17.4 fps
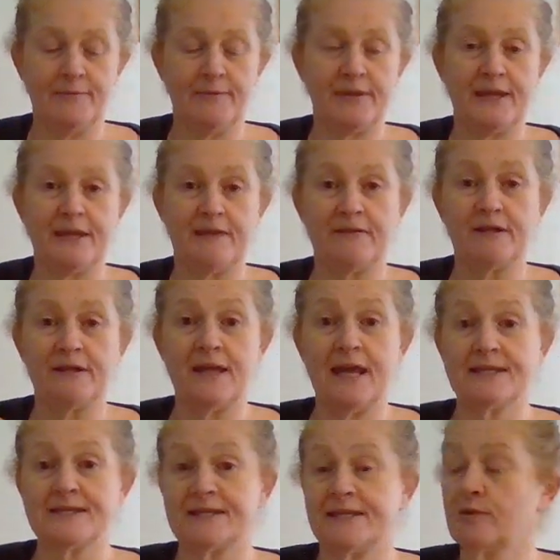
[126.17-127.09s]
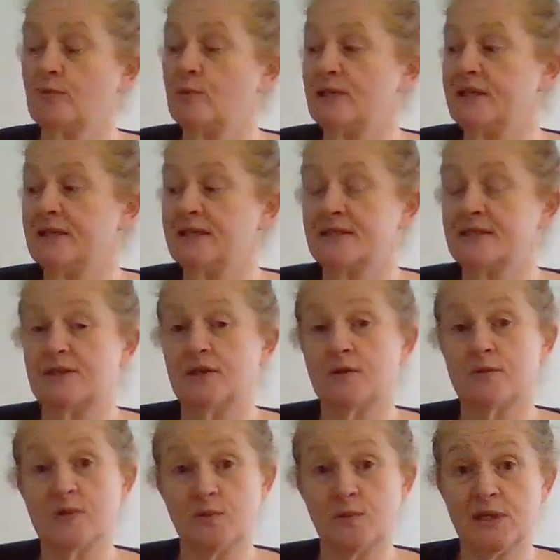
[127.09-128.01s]
Now the next thing we need to
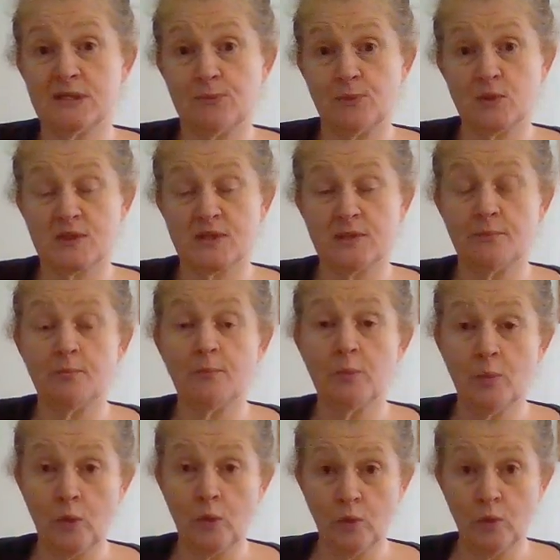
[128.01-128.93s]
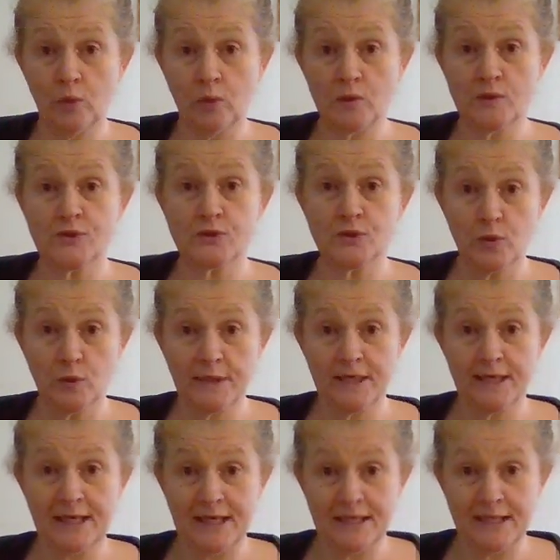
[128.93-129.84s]
do is we need to put some more
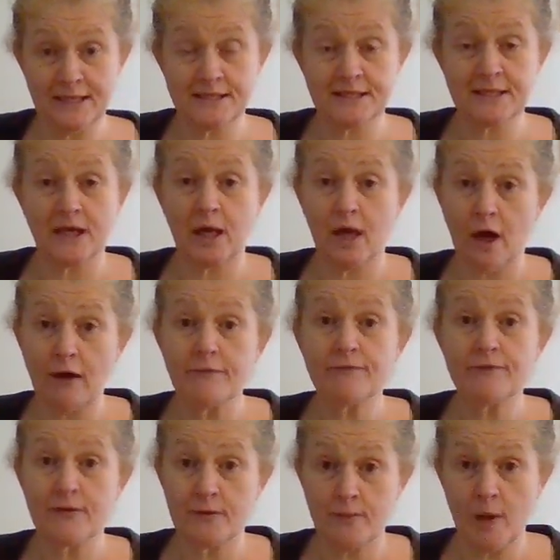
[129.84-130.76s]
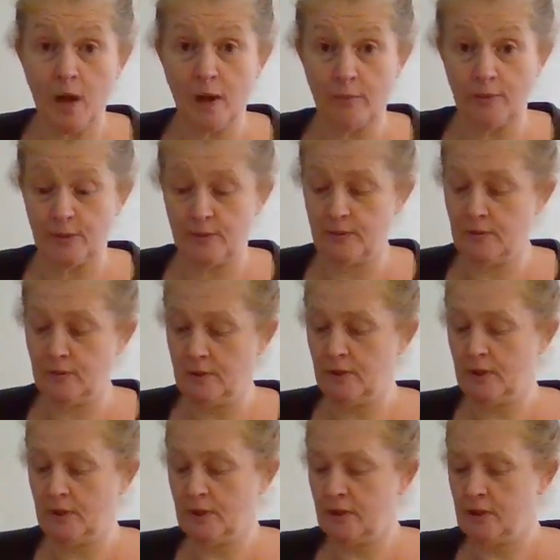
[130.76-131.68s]
soil in to cover them up.
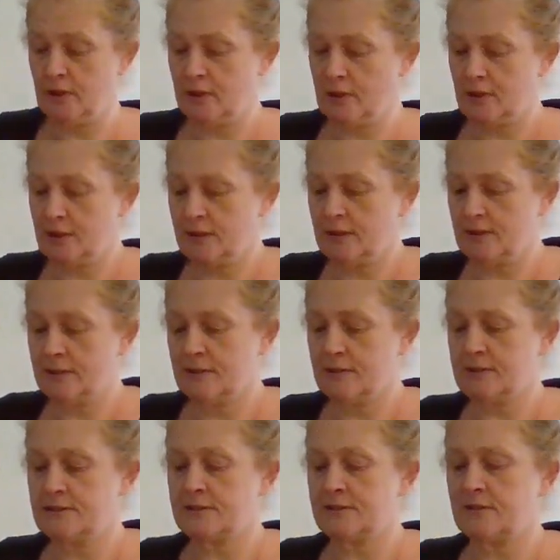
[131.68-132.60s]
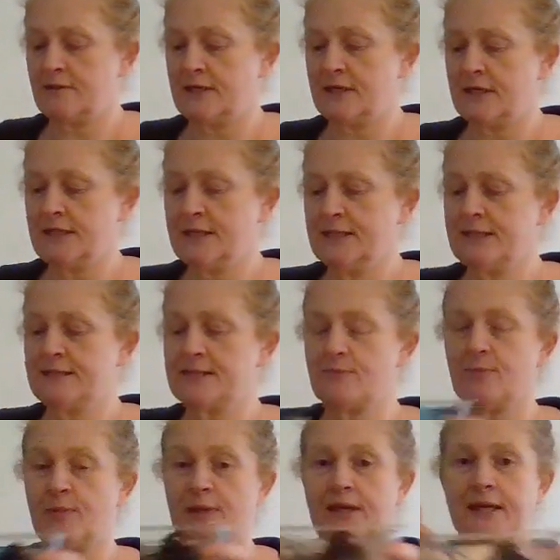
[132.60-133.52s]
So they need to
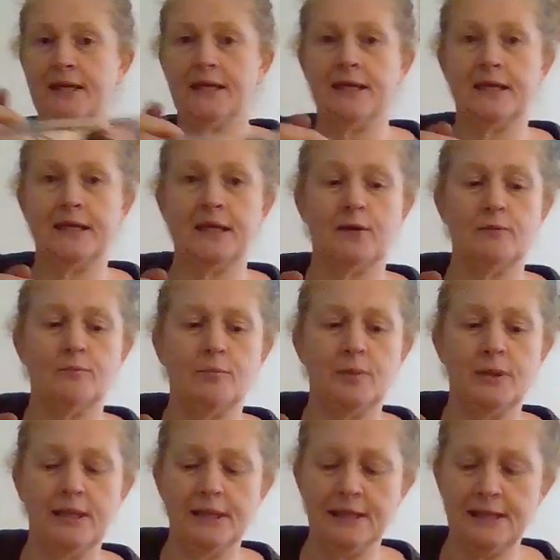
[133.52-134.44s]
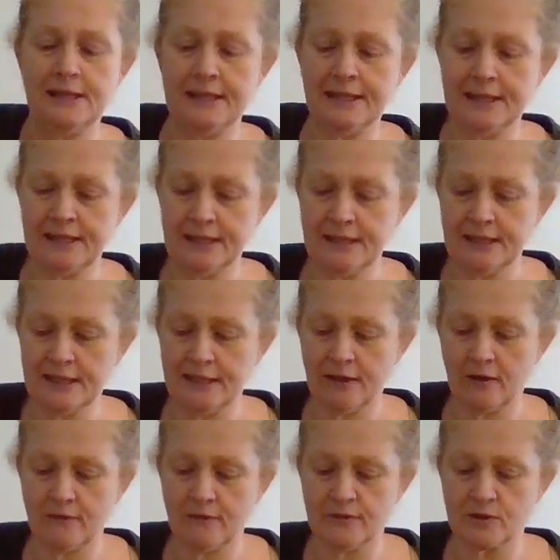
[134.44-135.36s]
be completely
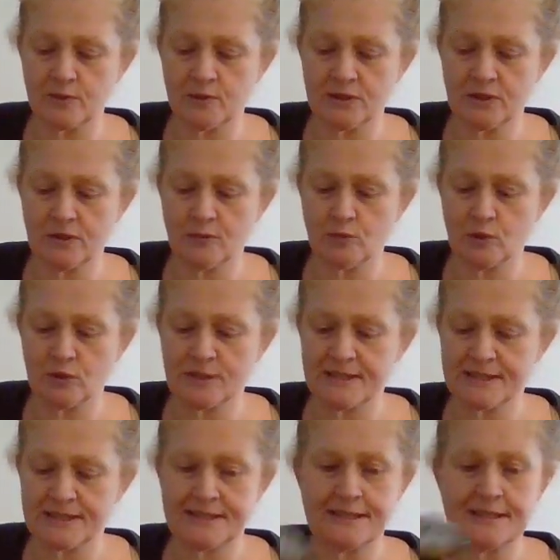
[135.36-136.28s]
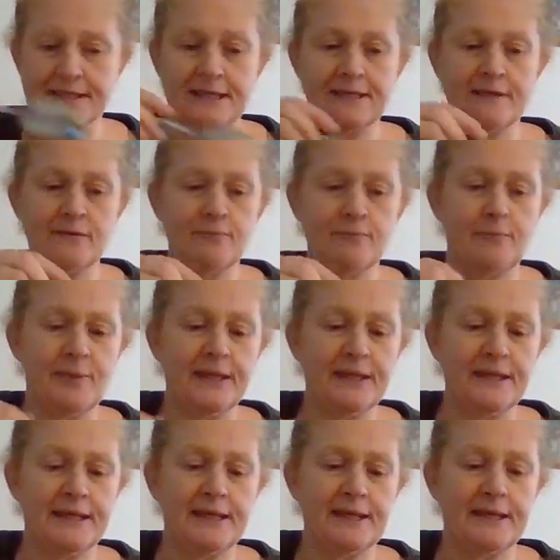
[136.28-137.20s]
covered. We don't want to see them
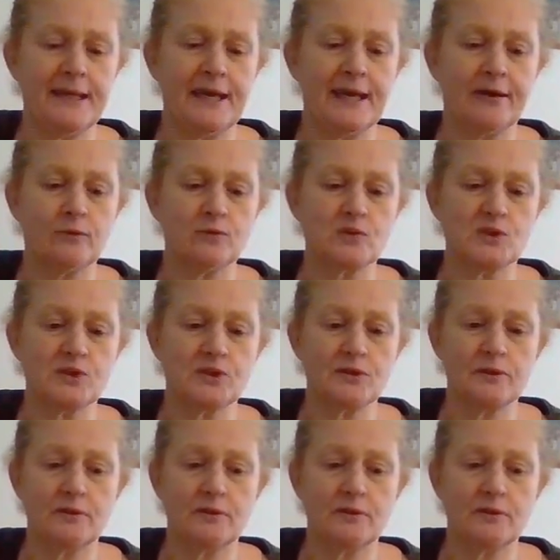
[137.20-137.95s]
peeking out.